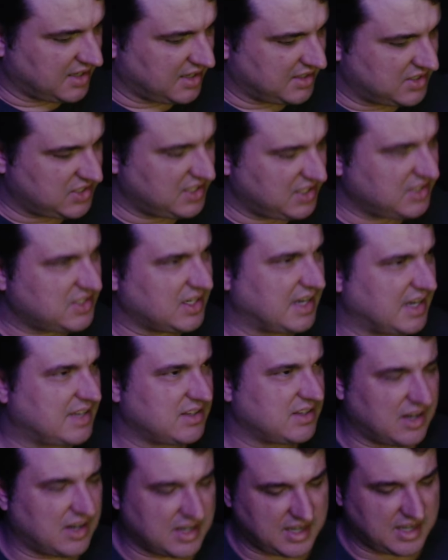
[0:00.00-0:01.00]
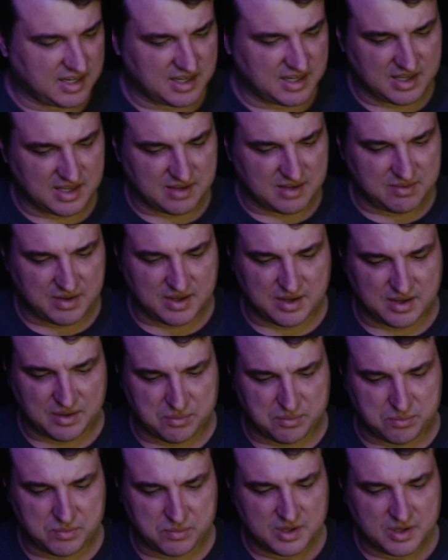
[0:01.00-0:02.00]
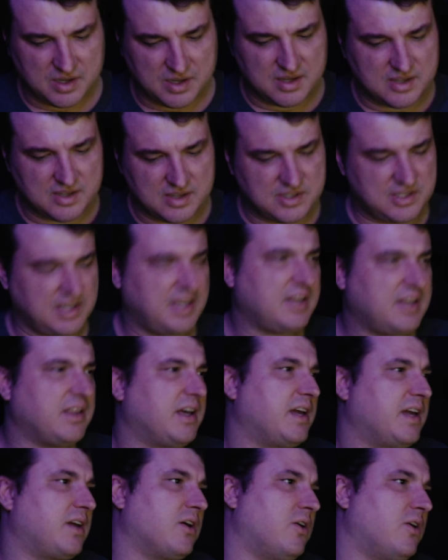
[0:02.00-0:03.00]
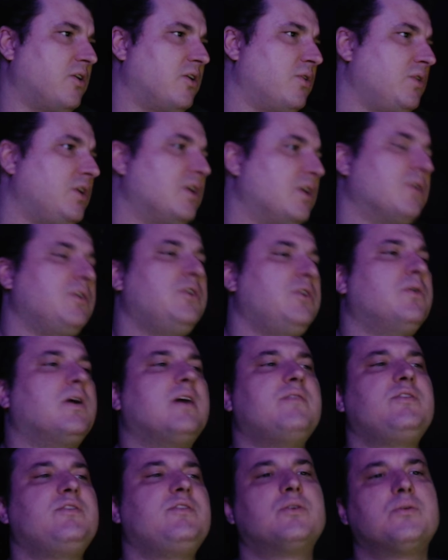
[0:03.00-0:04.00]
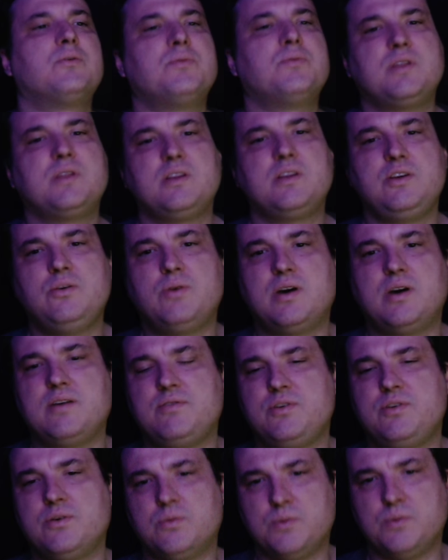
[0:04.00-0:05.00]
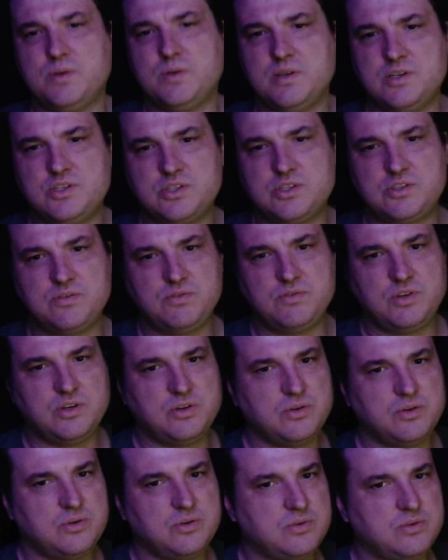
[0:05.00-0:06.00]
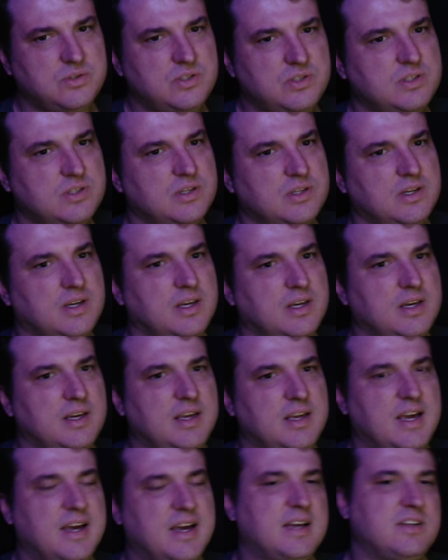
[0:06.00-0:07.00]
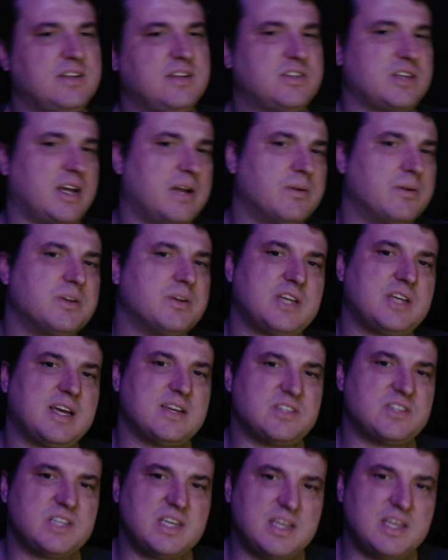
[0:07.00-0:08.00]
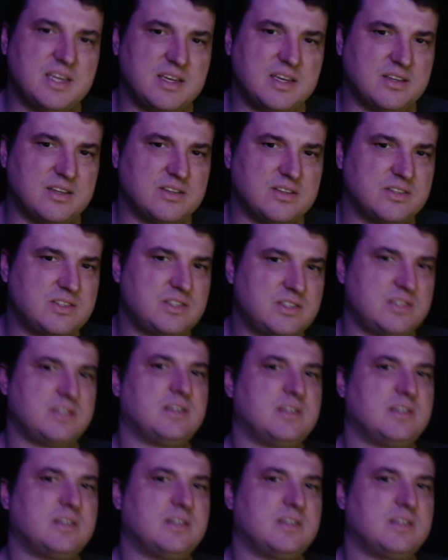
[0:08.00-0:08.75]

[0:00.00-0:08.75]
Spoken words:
She's like talking to him, saying like, "Oh, you have your religious views, and Cyrus has his,